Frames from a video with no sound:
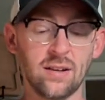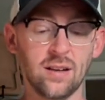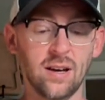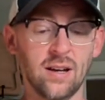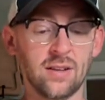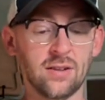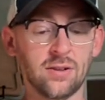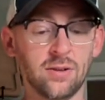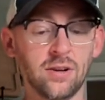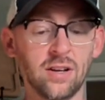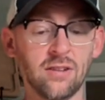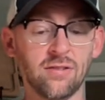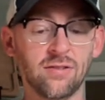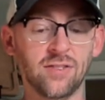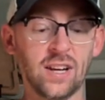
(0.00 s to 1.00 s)

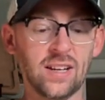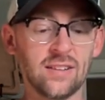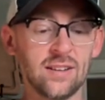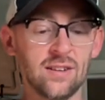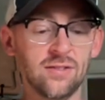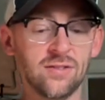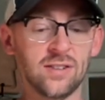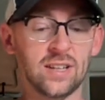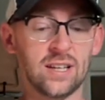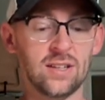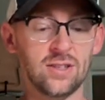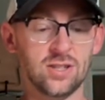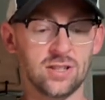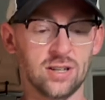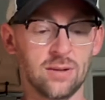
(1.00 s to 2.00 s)
including fictive
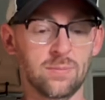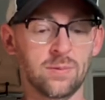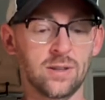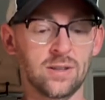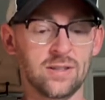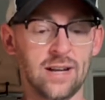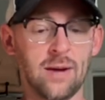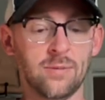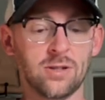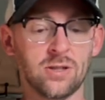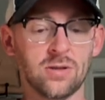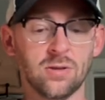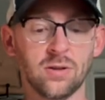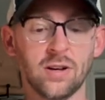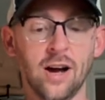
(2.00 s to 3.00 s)
kinship
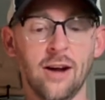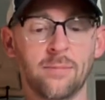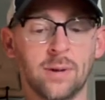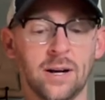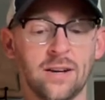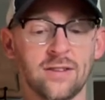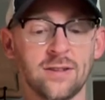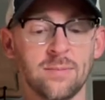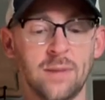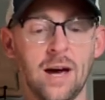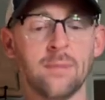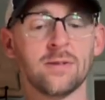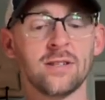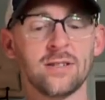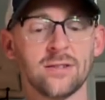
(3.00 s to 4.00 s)
established through godparents at
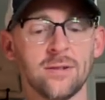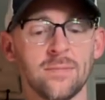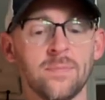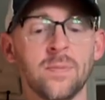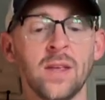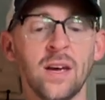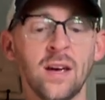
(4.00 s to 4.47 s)
baptism,